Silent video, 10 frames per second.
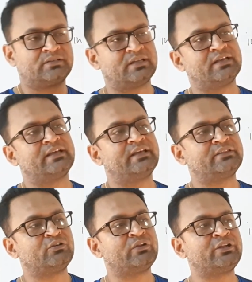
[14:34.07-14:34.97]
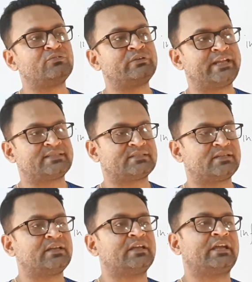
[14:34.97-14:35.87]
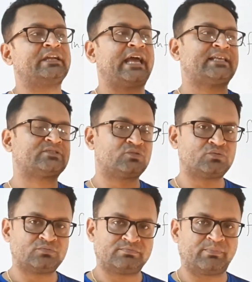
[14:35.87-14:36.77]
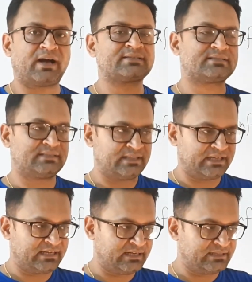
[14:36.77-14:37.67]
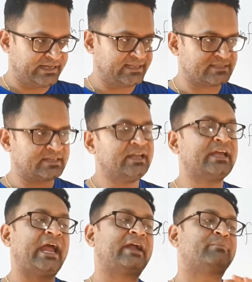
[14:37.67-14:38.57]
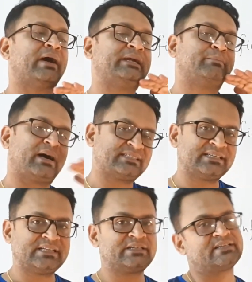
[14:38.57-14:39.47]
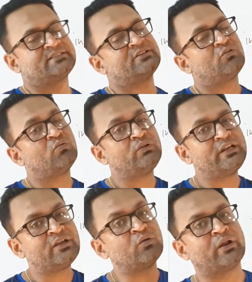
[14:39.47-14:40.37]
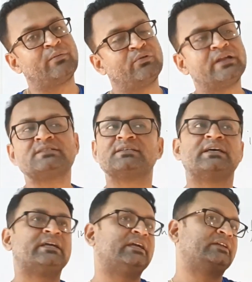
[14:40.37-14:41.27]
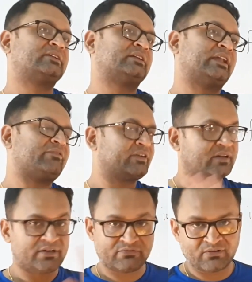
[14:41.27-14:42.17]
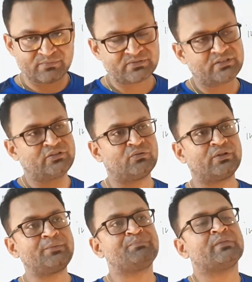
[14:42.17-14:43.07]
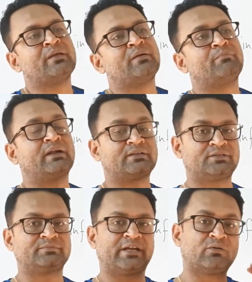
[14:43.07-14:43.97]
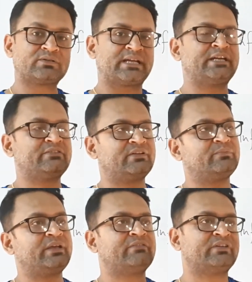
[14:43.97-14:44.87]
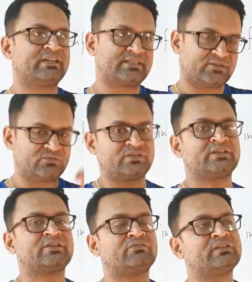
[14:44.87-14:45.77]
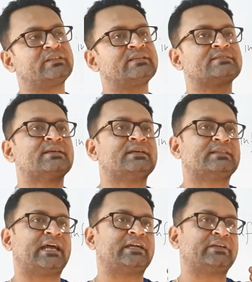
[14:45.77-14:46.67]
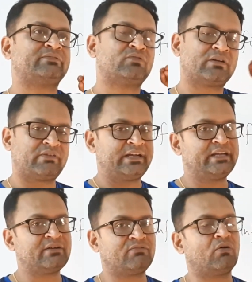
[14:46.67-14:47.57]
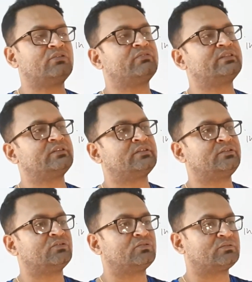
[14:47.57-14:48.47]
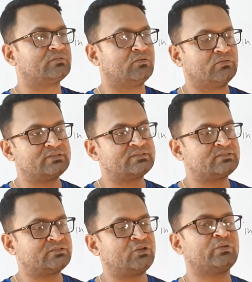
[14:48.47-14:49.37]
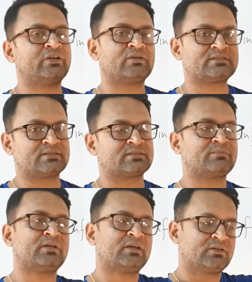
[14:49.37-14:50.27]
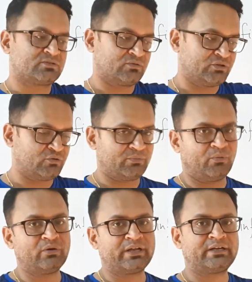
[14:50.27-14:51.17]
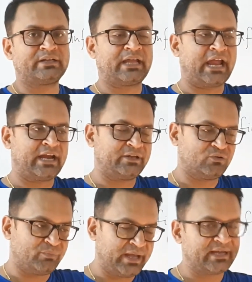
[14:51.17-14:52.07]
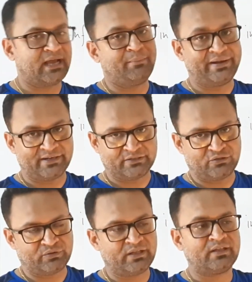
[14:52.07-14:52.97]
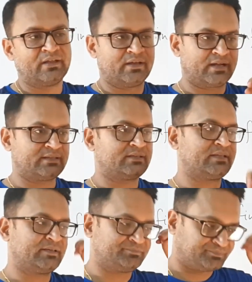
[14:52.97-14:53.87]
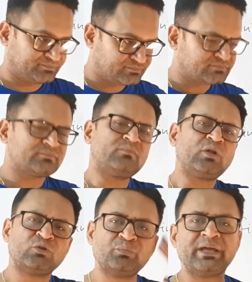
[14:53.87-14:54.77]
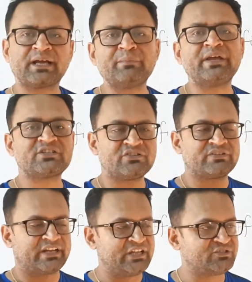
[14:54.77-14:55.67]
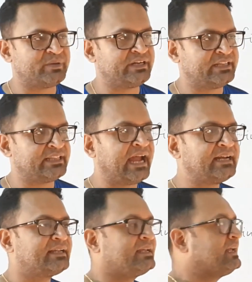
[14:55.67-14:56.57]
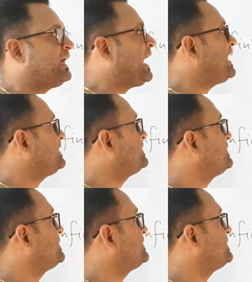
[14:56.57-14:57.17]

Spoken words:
a theory to test, it has to pass the test, and by passing the test it only corroborates, it never confirms the theory. But a good scientific behavior is associated with this, that if you are finding a fault with your own theory or system, so you report it and you make a better theory rather than you make a makeshift arrangement in that. And